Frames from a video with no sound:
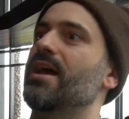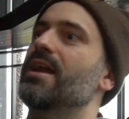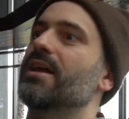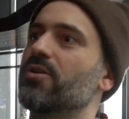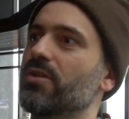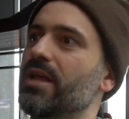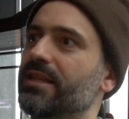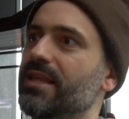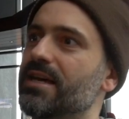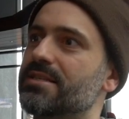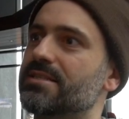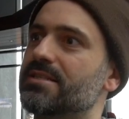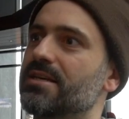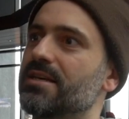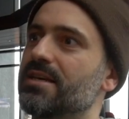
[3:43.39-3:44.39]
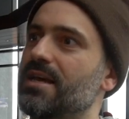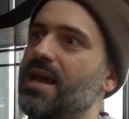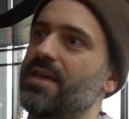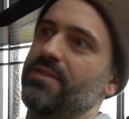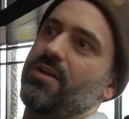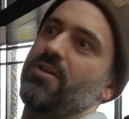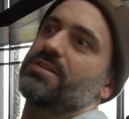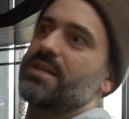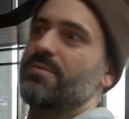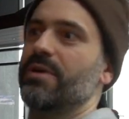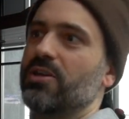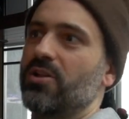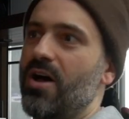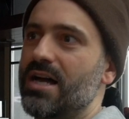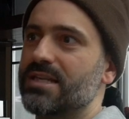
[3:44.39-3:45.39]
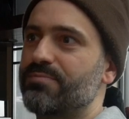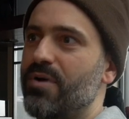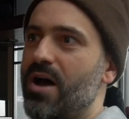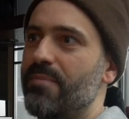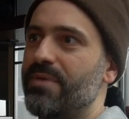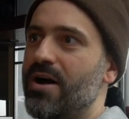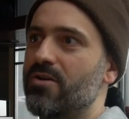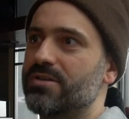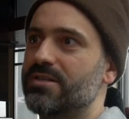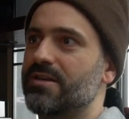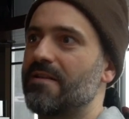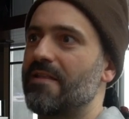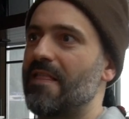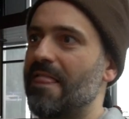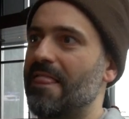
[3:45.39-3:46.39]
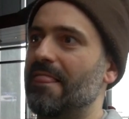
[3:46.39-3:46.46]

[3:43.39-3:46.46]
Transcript: and I go like this, and then all of a sudden my claws pop out. Yeah.